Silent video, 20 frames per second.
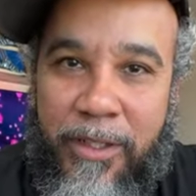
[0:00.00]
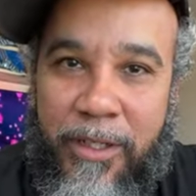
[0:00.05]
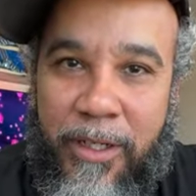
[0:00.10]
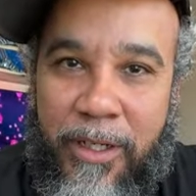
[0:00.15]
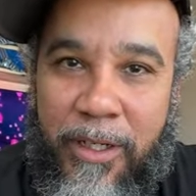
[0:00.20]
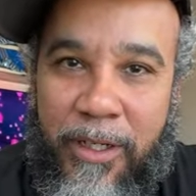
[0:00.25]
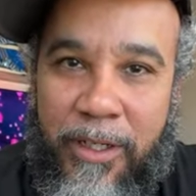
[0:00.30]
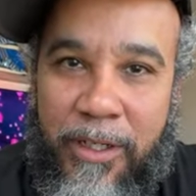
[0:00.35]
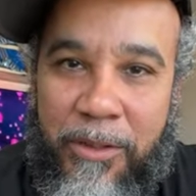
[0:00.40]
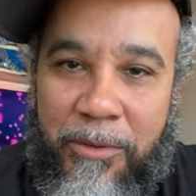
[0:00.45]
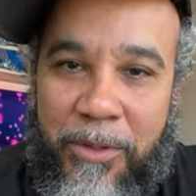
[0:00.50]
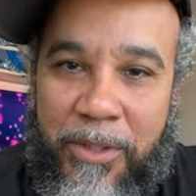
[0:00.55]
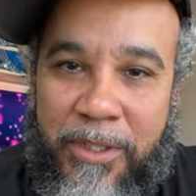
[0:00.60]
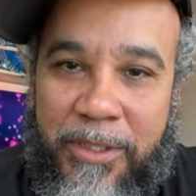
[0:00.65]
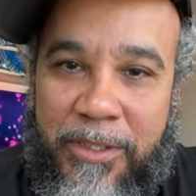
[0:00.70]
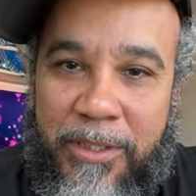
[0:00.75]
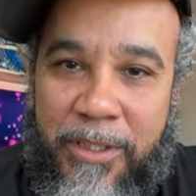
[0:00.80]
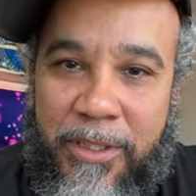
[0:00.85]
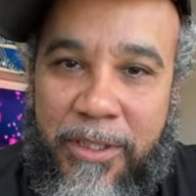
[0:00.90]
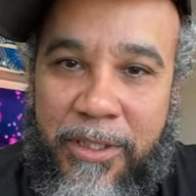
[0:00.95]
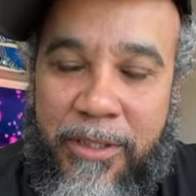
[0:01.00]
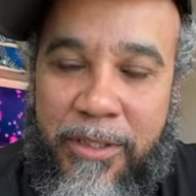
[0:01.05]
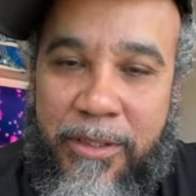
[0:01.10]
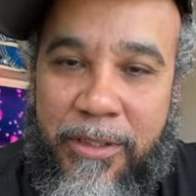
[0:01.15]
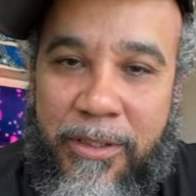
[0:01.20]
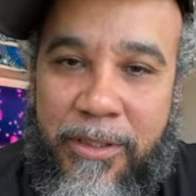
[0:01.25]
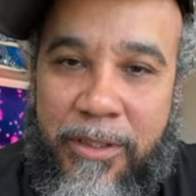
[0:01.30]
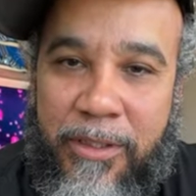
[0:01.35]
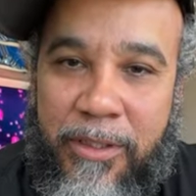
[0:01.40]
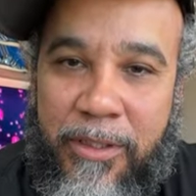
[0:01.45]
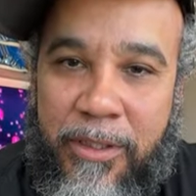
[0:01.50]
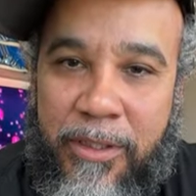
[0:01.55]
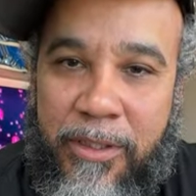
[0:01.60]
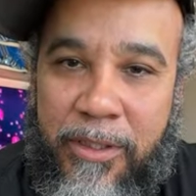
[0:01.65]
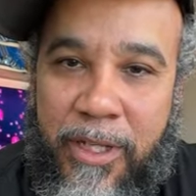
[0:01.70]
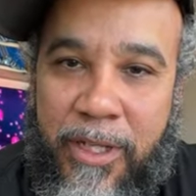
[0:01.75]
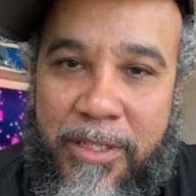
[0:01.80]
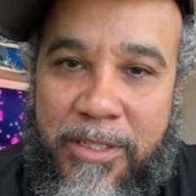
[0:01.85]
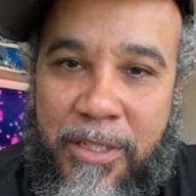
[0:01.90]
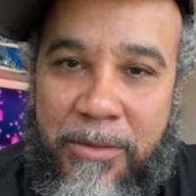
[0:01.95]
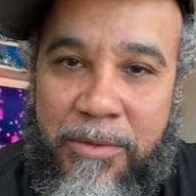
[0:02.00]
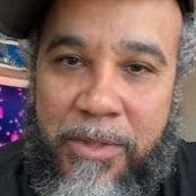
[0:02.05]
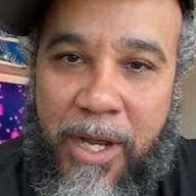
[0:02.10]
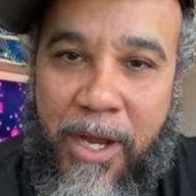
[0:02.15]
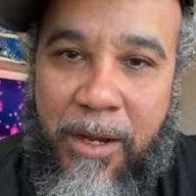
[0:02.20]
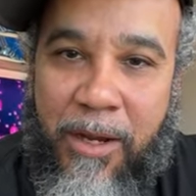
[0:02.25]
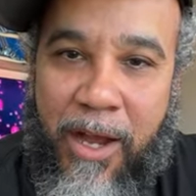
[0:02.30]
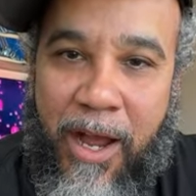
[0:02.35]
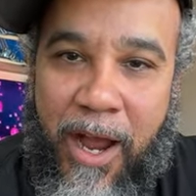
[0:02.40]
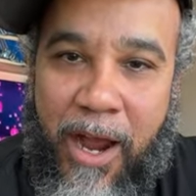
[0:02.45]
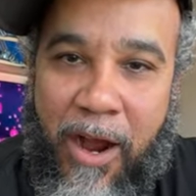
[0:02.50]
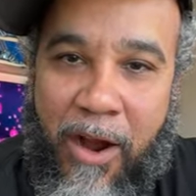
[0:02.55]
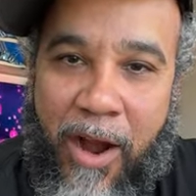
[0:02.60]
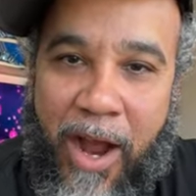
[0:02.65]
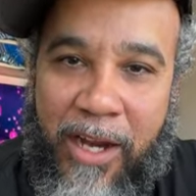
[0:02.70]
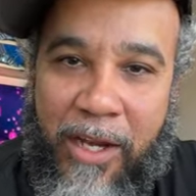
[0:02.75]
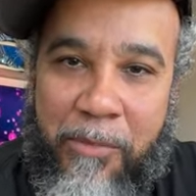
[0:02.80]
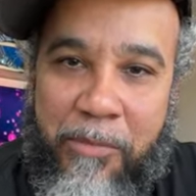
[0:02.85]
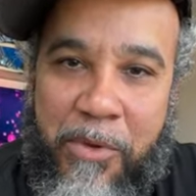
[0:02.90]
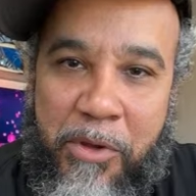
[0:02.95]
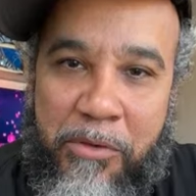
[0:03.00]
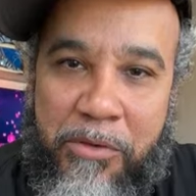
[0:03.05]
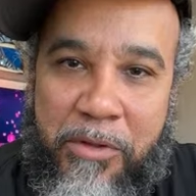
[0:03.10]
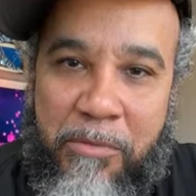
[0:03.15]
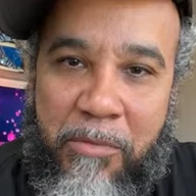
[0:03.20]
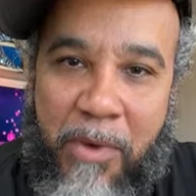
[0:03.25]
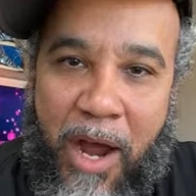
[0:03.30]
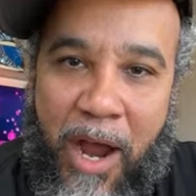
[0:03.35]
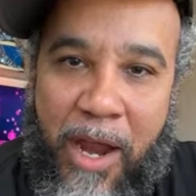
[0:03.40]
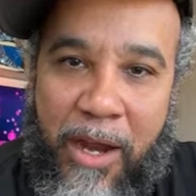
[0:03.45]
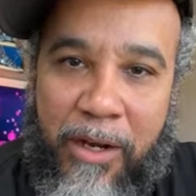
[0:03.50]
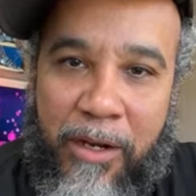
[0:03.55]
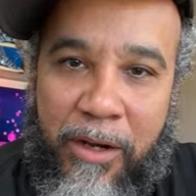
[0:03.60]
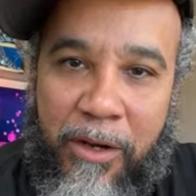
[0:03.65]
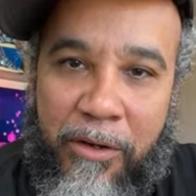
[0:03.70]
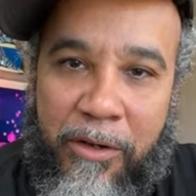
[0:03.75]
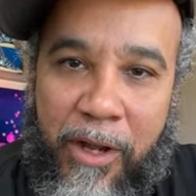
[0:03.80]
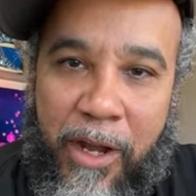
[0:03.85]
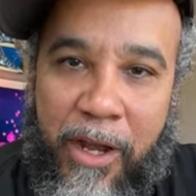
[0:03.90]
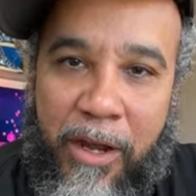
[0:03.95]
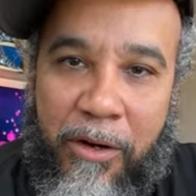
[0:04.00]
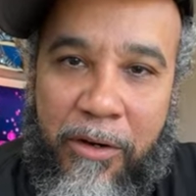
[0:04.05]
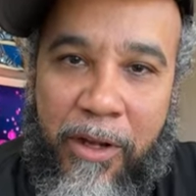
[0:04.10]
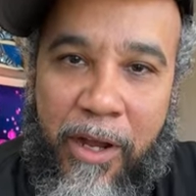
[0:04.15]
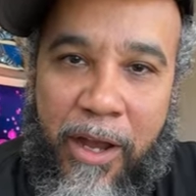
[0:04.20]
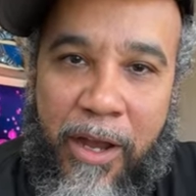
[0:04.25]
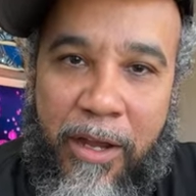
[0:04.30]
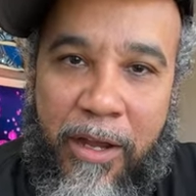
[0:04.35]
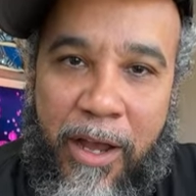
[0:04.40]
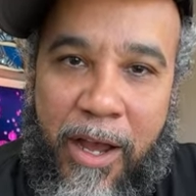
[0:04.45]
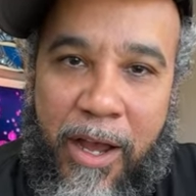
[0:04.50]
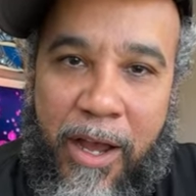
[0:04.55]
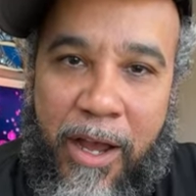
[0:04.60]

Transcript: uh, what is it? That's sometimes. Mike. Okay, okay. I